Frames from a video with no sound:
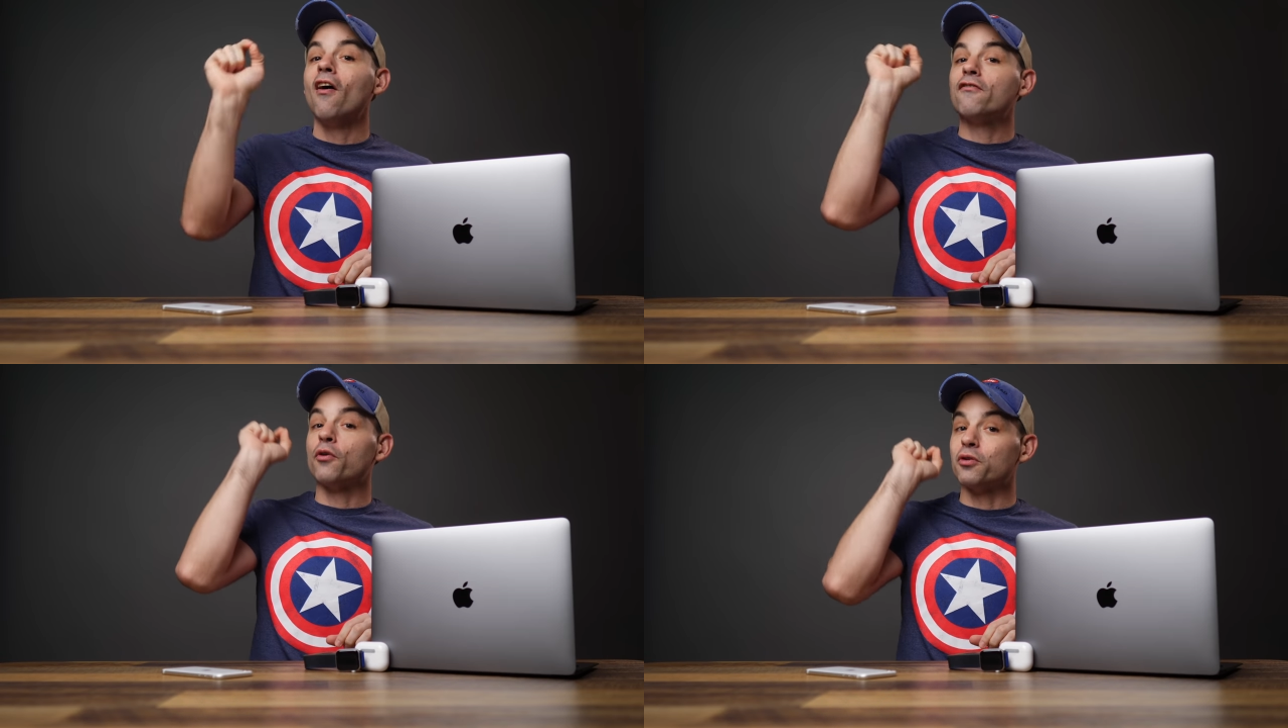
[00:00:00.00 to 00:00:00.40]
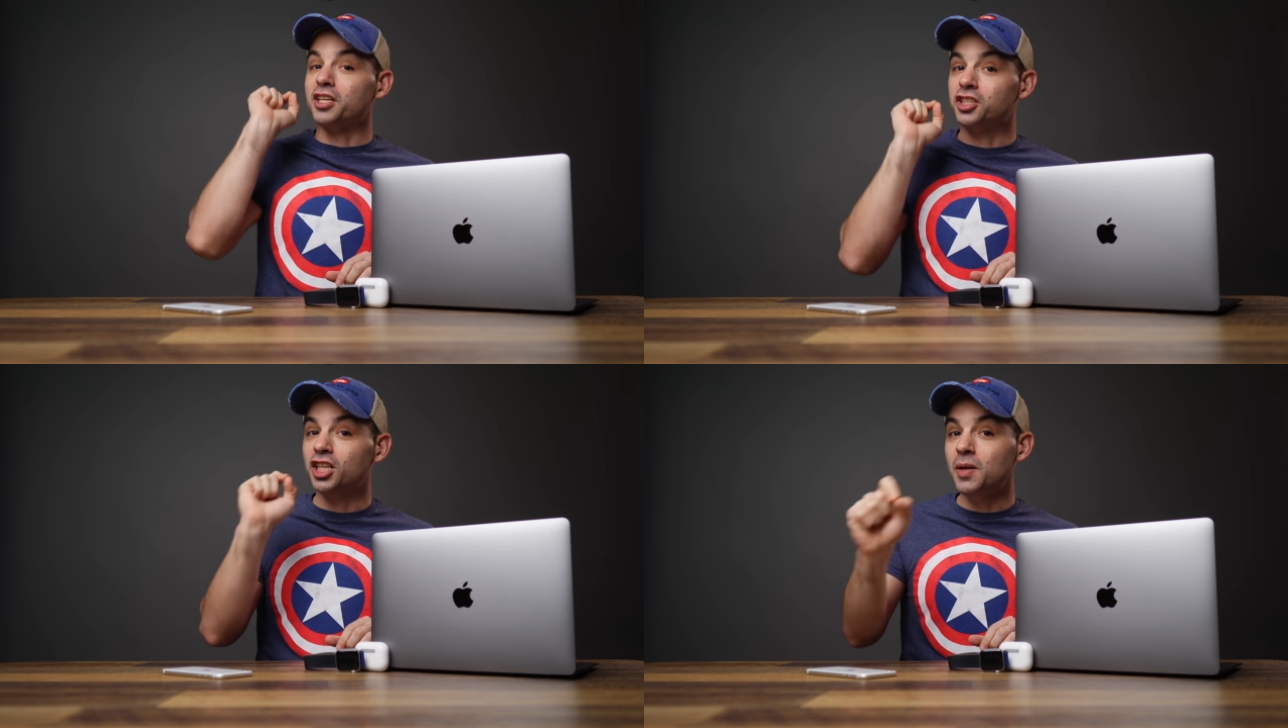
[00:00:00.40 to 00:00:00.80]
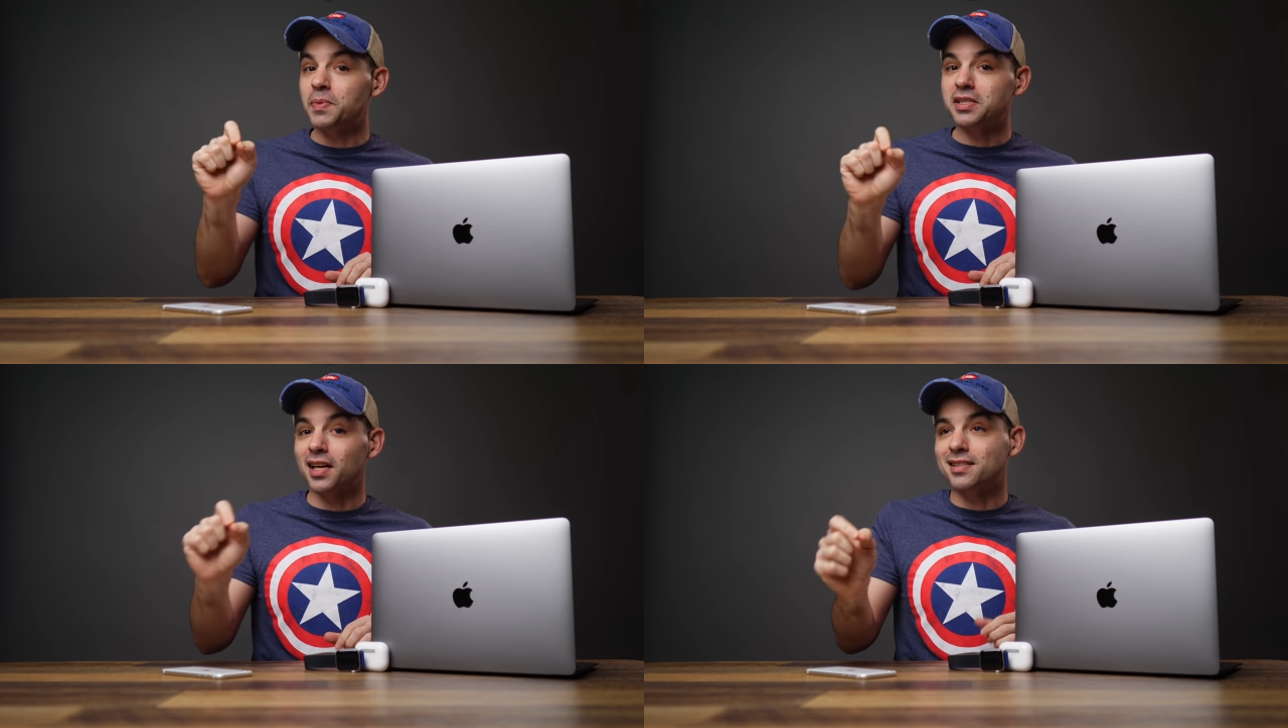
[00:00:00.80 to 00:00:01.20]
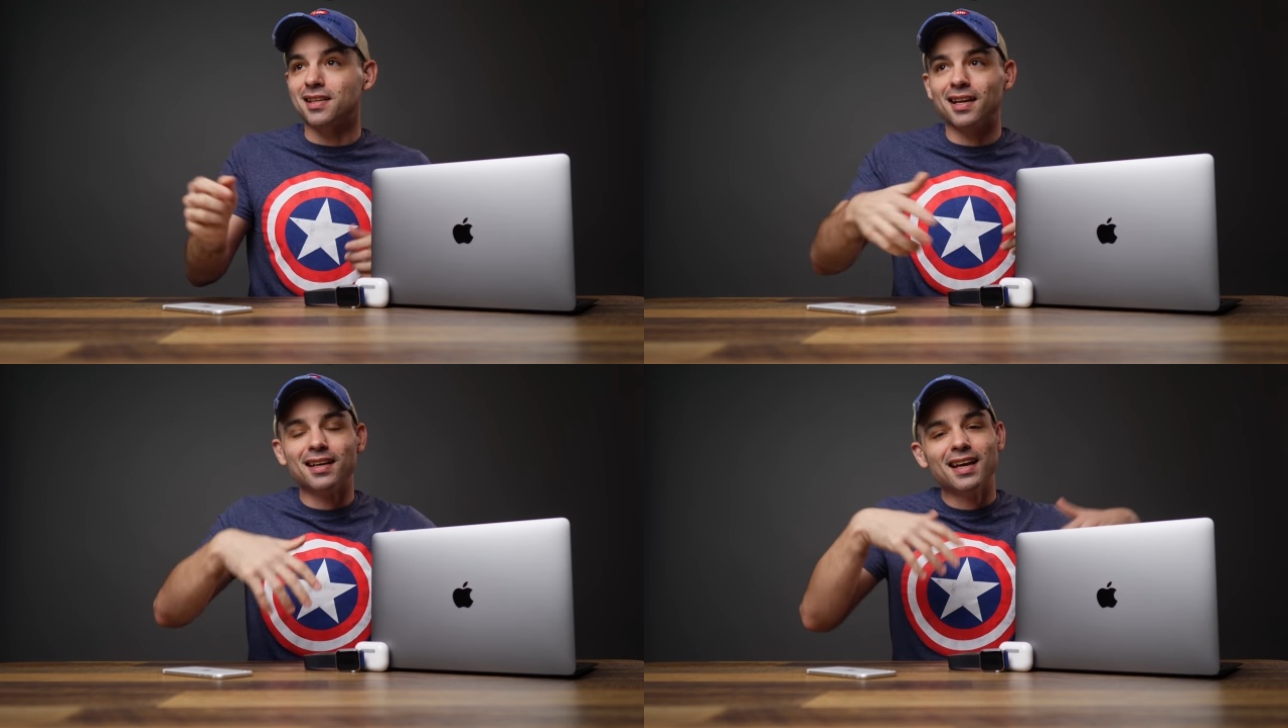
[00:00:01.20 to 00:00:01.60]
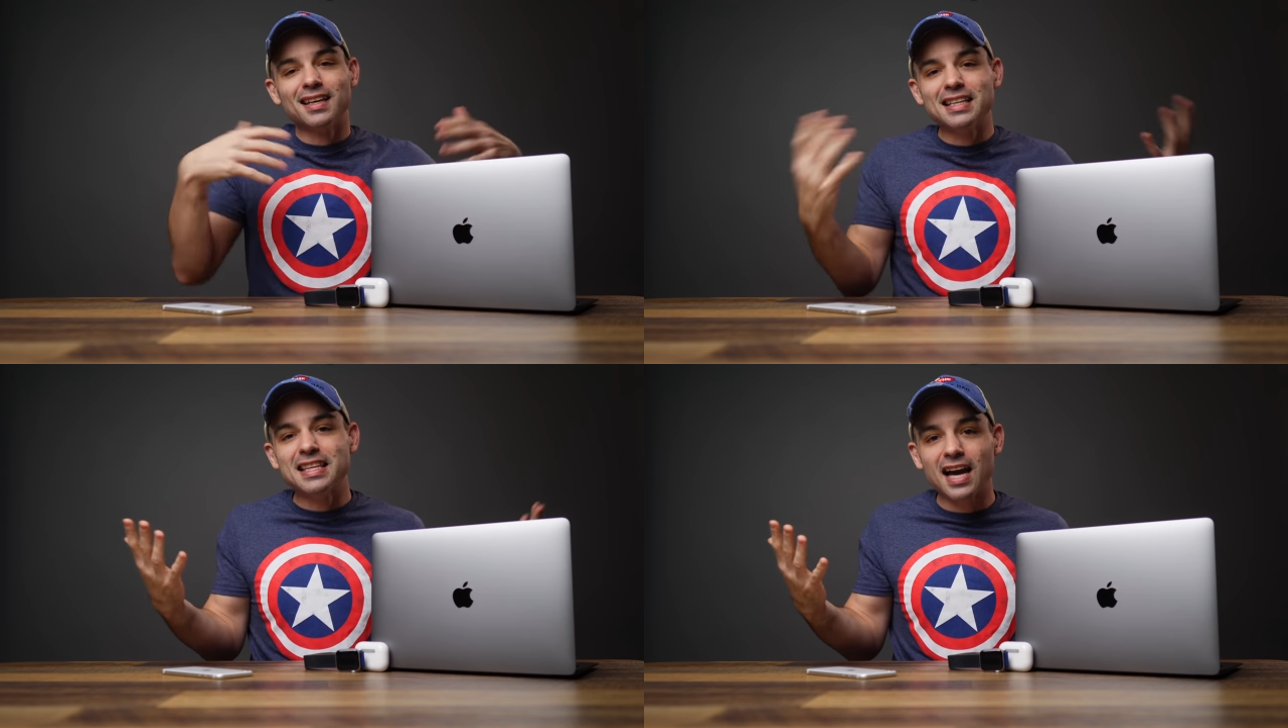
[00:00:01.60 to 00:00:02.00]
for the cheapest, I'd say,
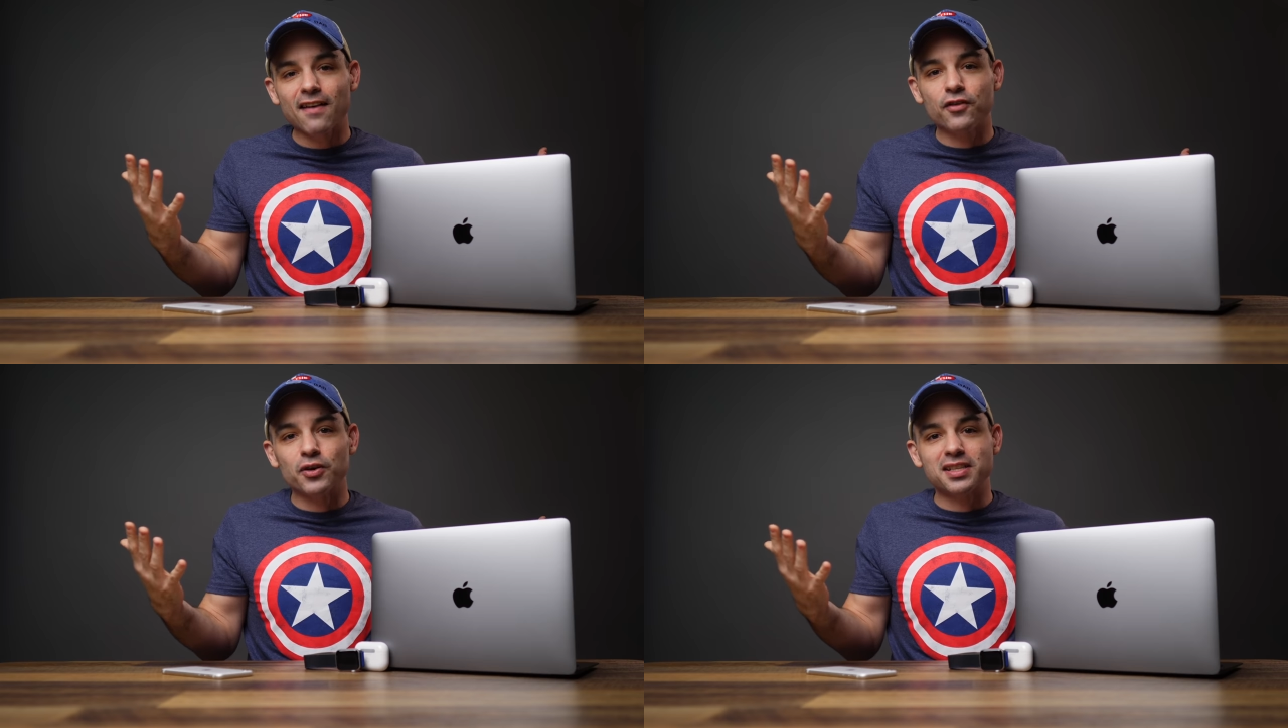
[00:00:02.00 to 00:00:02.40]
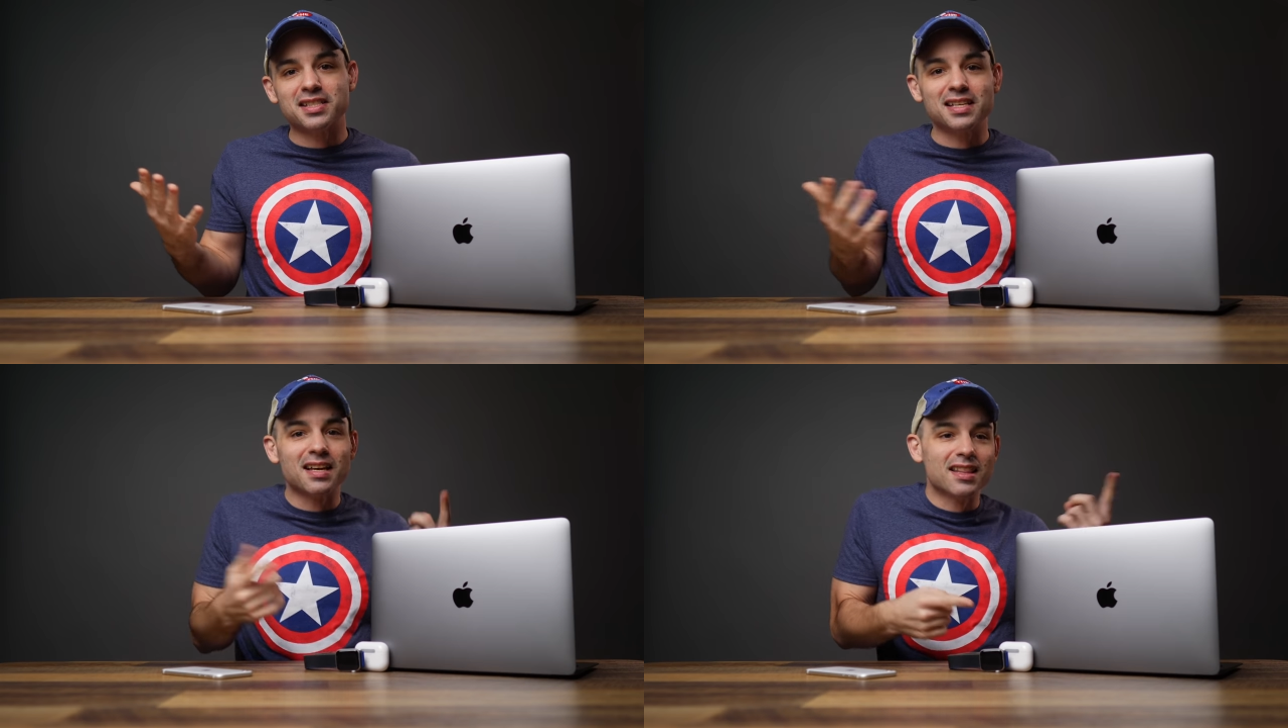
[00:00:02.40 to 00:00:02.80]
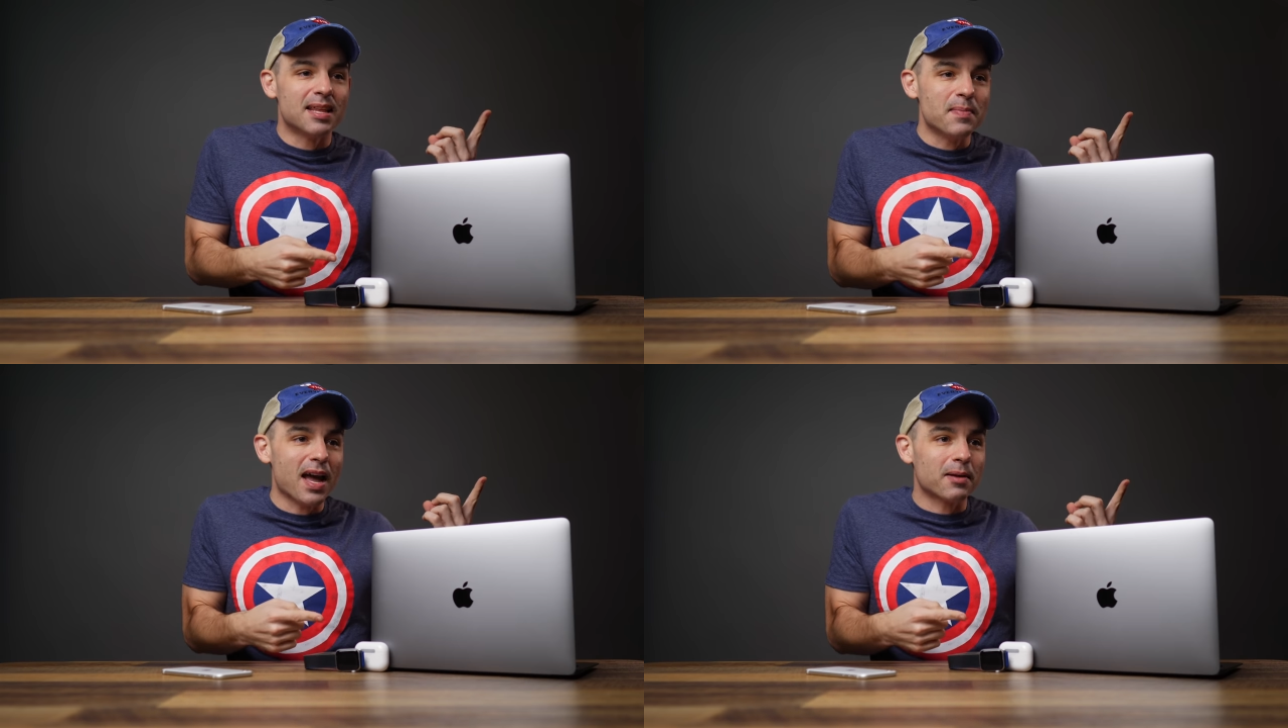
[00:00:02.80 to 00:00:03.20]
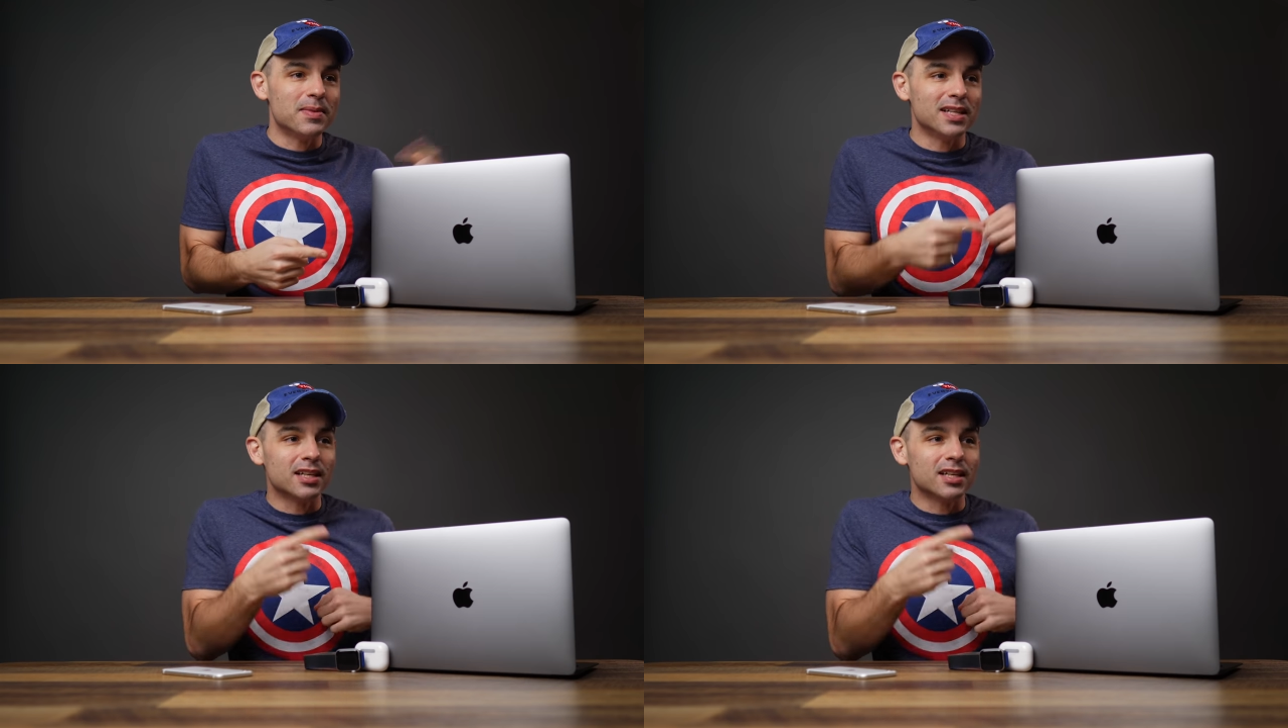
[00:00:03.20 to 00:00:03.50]
get the iPhone S E, the Mac mini,